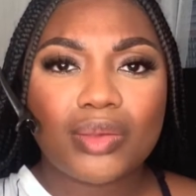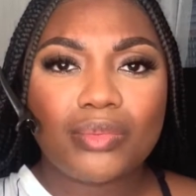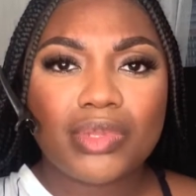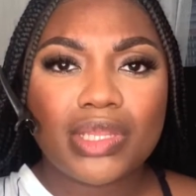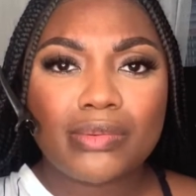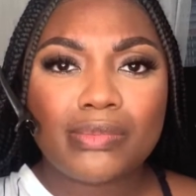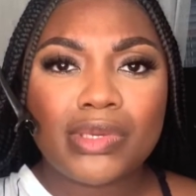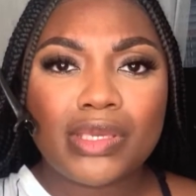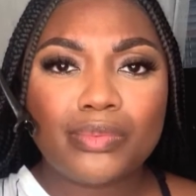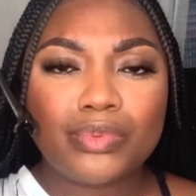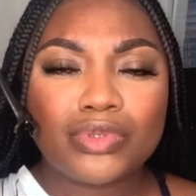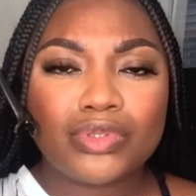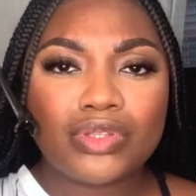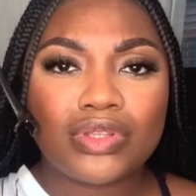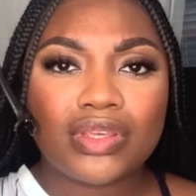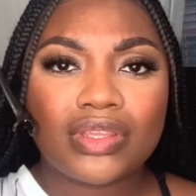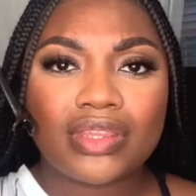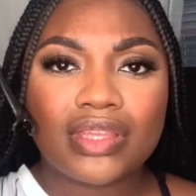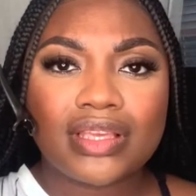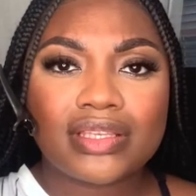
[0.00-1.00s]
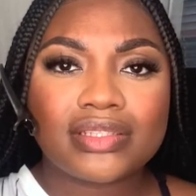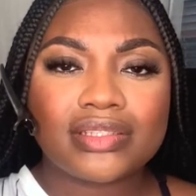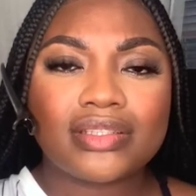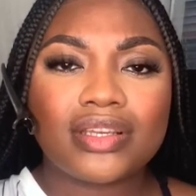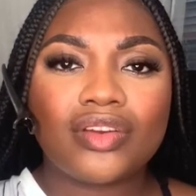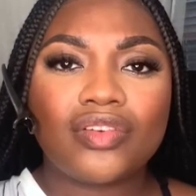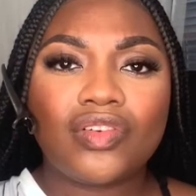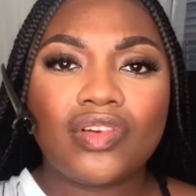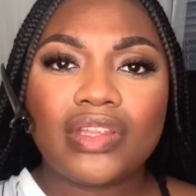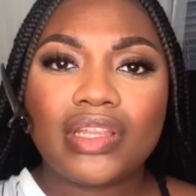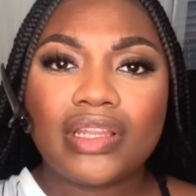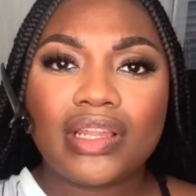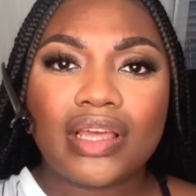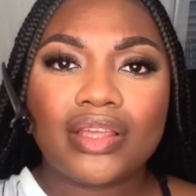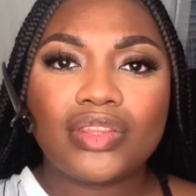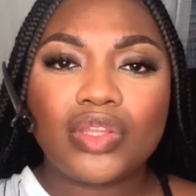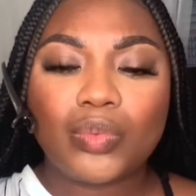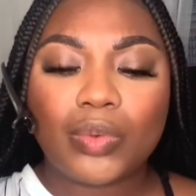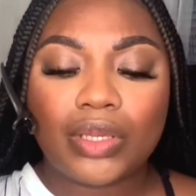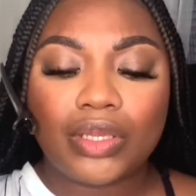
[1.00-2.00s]
many people do this and I really
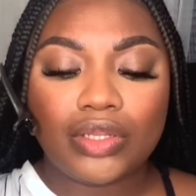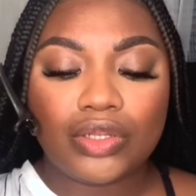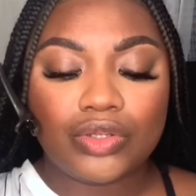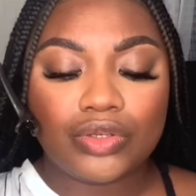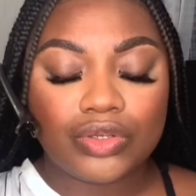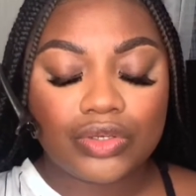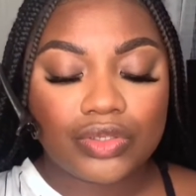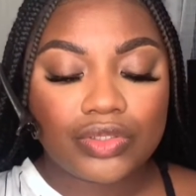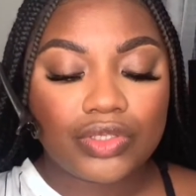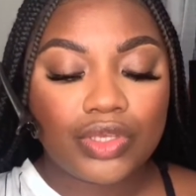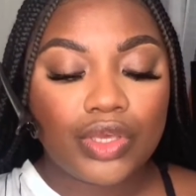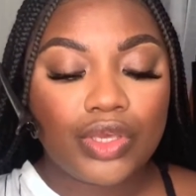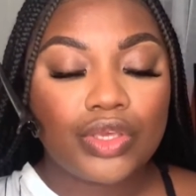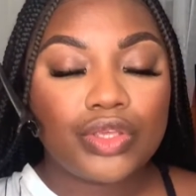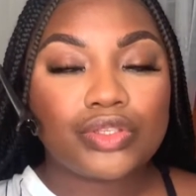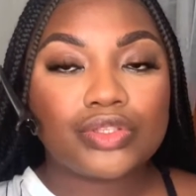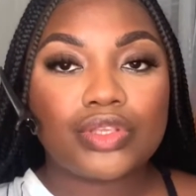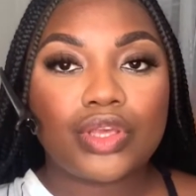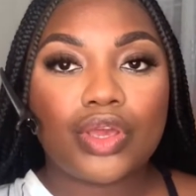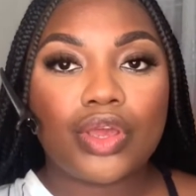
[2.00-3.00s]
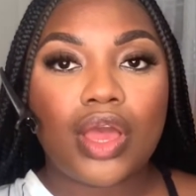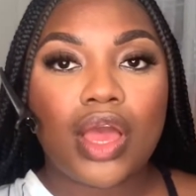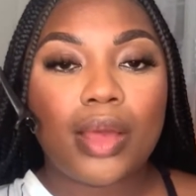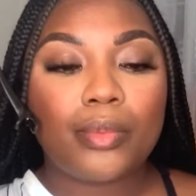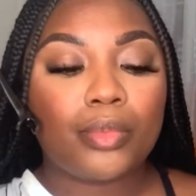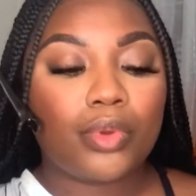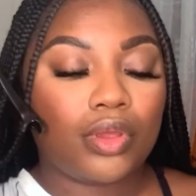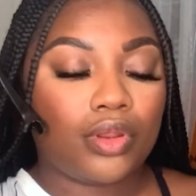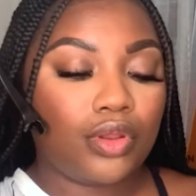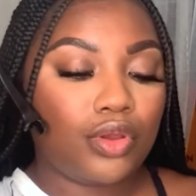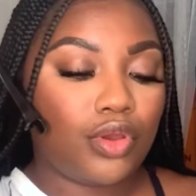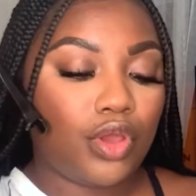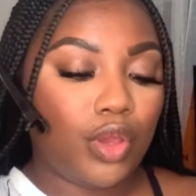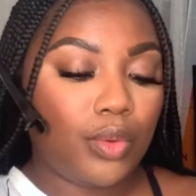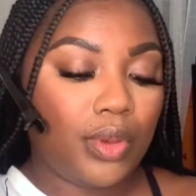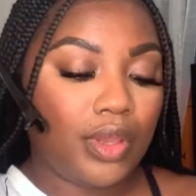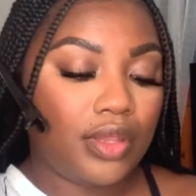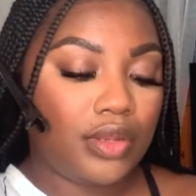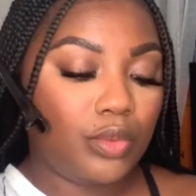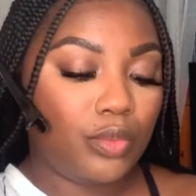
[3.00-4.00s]
like the way it looks. So I'm going to go
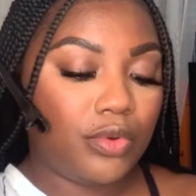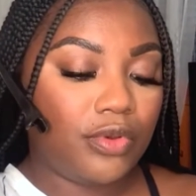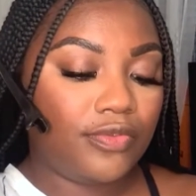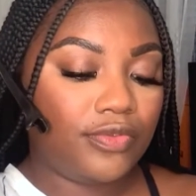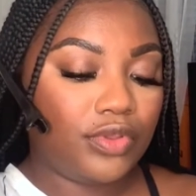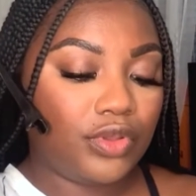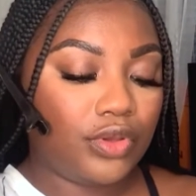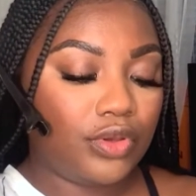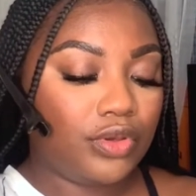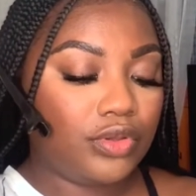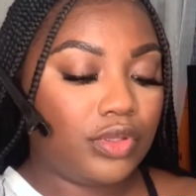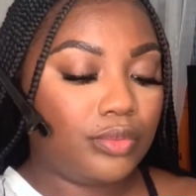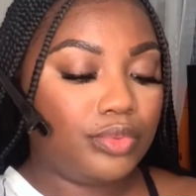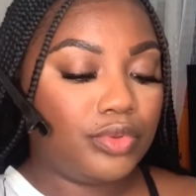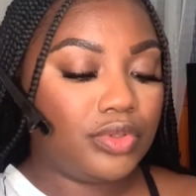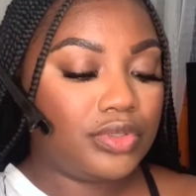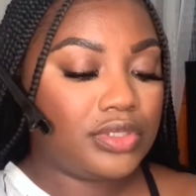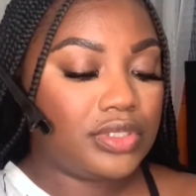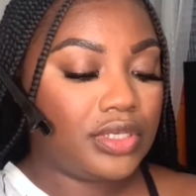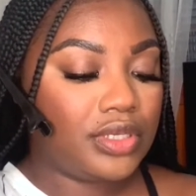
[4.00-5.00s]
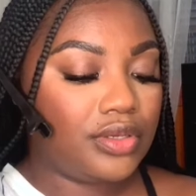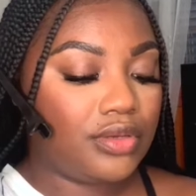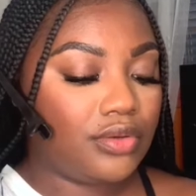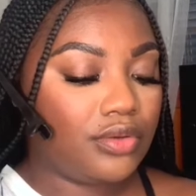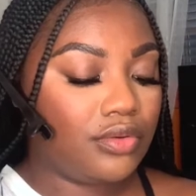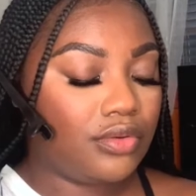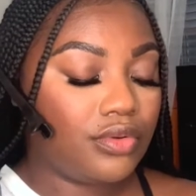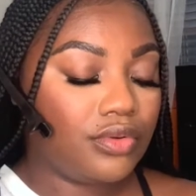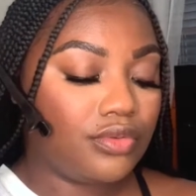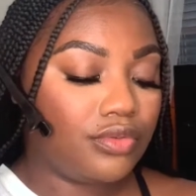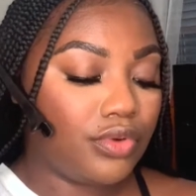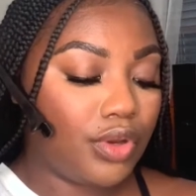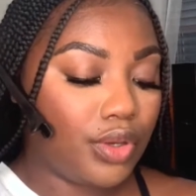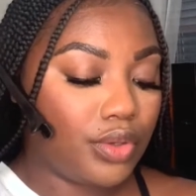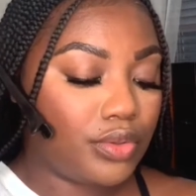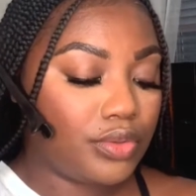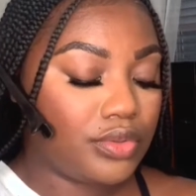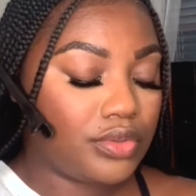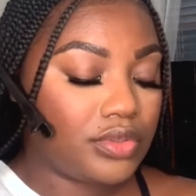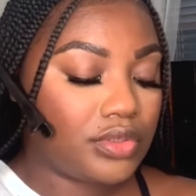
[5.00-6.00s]
in with the Huda Beauty
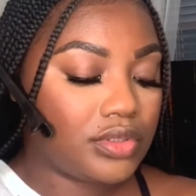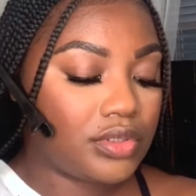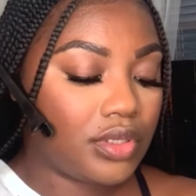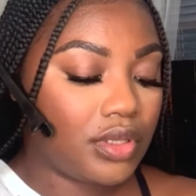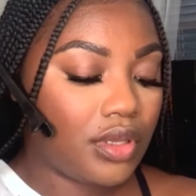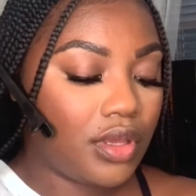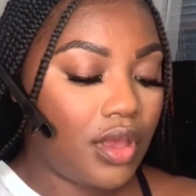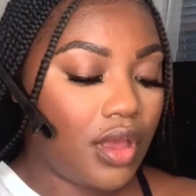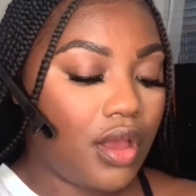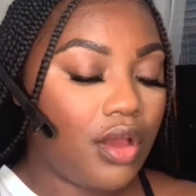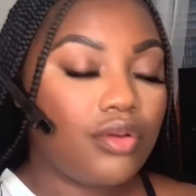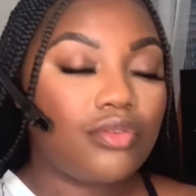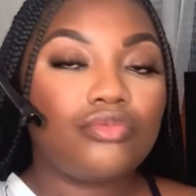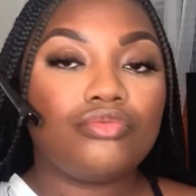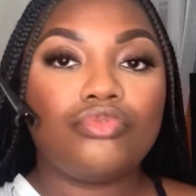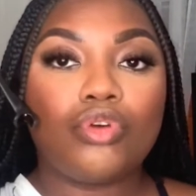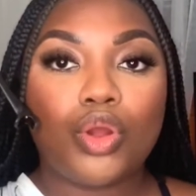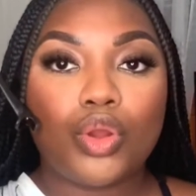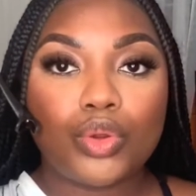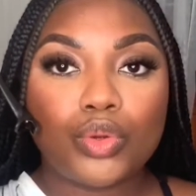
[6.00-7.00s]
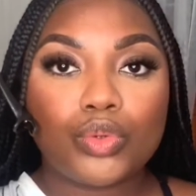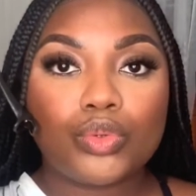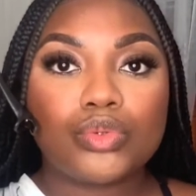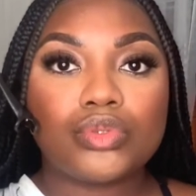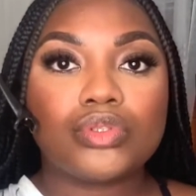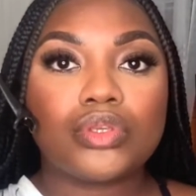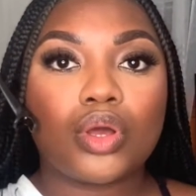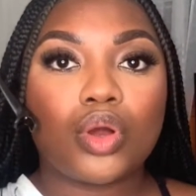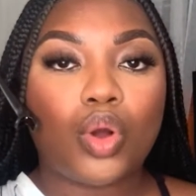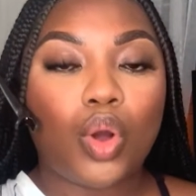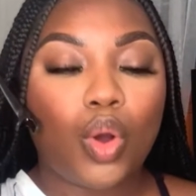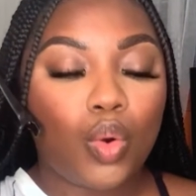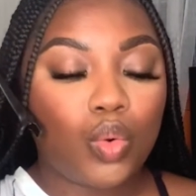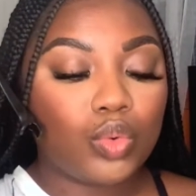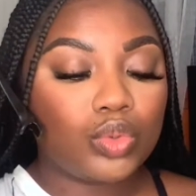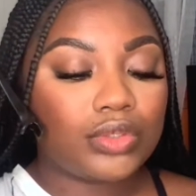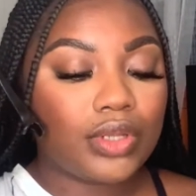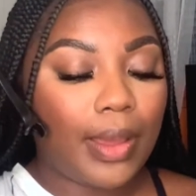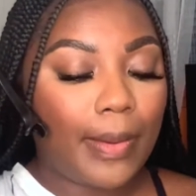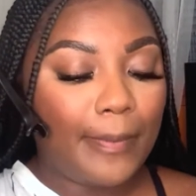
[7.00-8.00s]
Rose
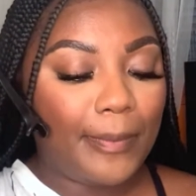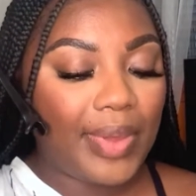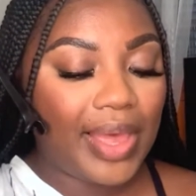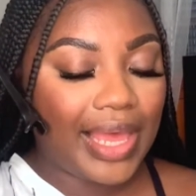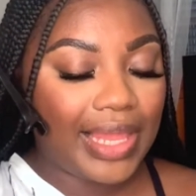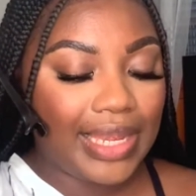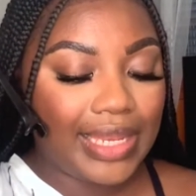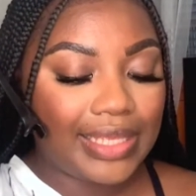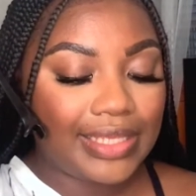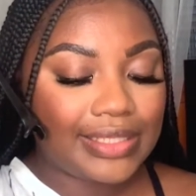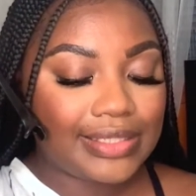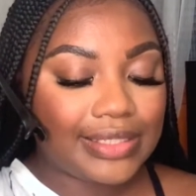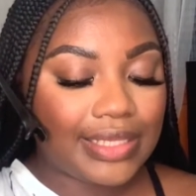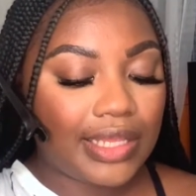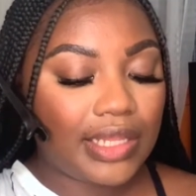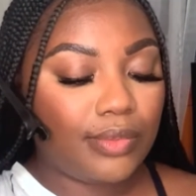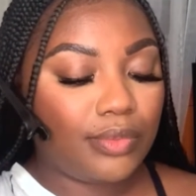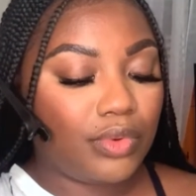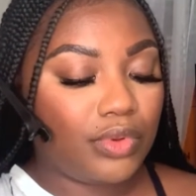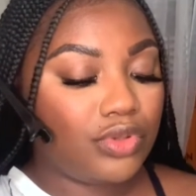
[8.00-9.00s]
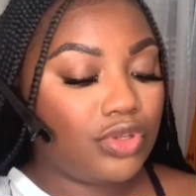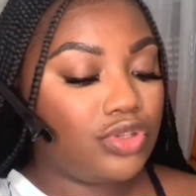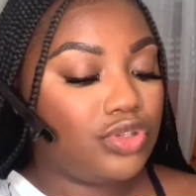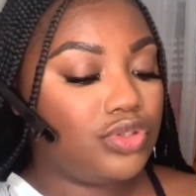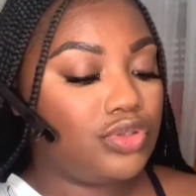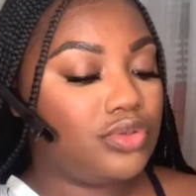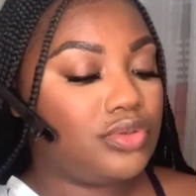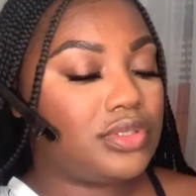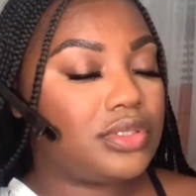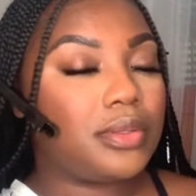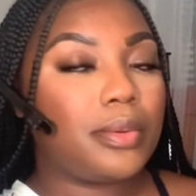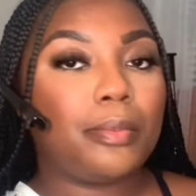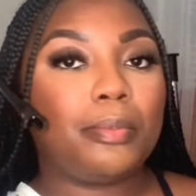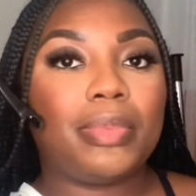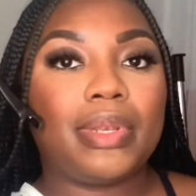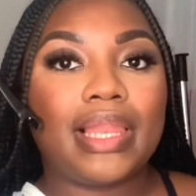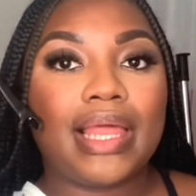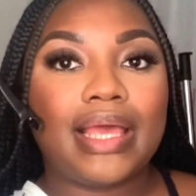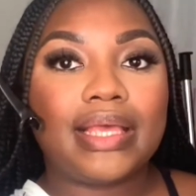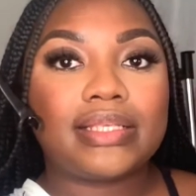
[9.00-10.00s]
Gold palette, and I'm going to use
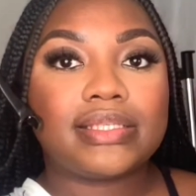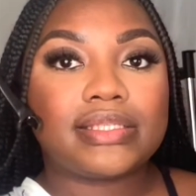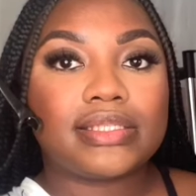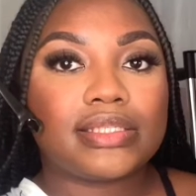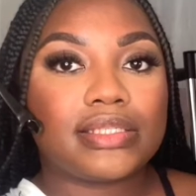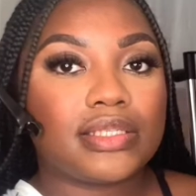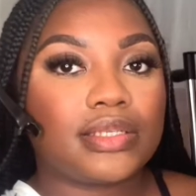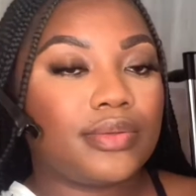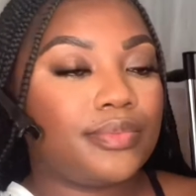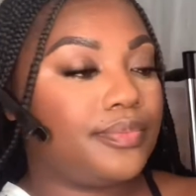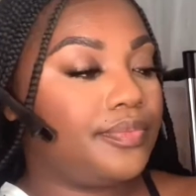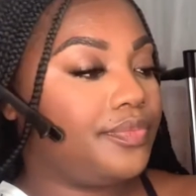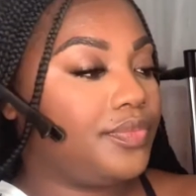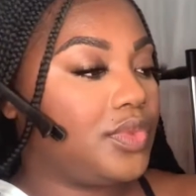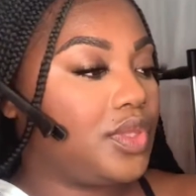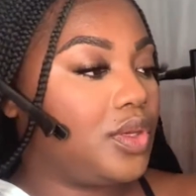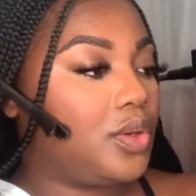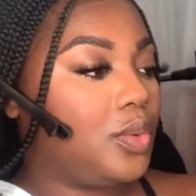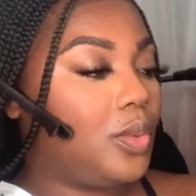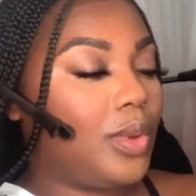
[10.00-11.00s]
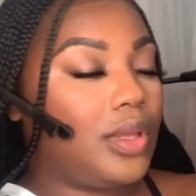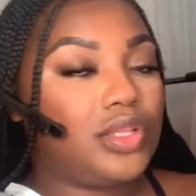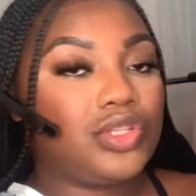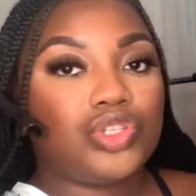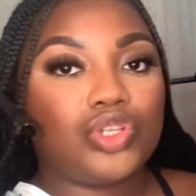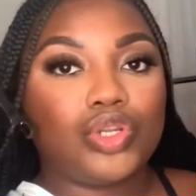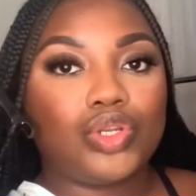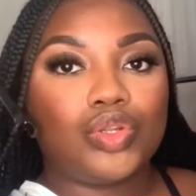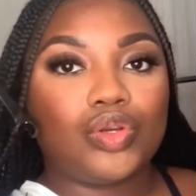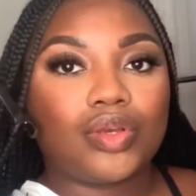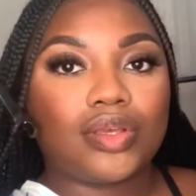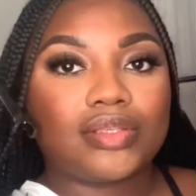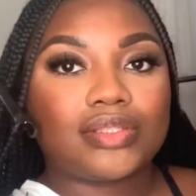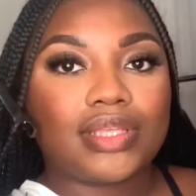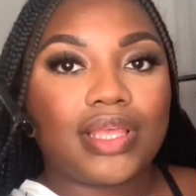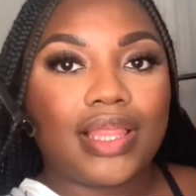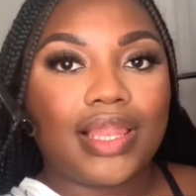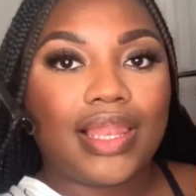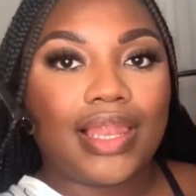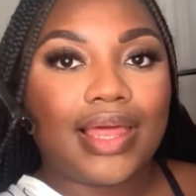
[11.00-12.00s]
Blessed, which
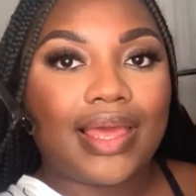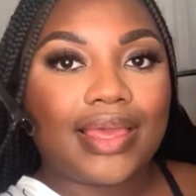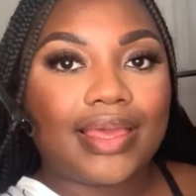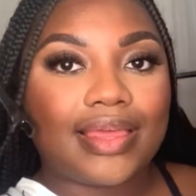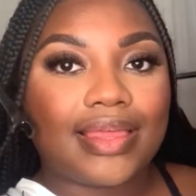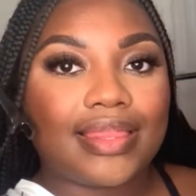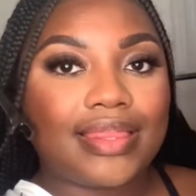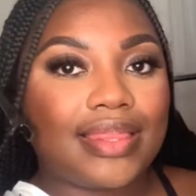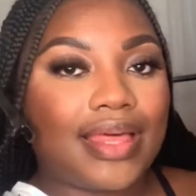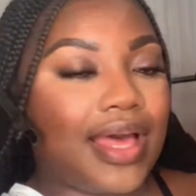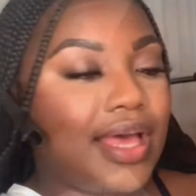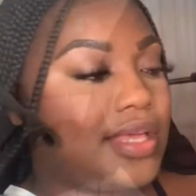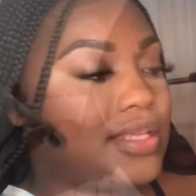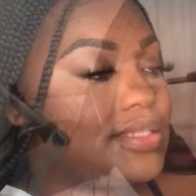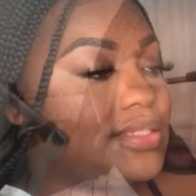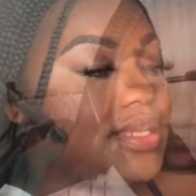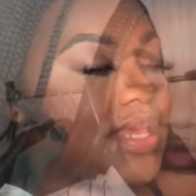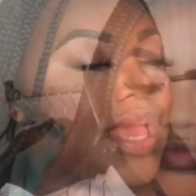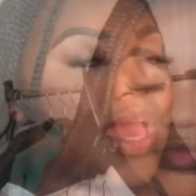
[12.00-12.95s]
looks like that.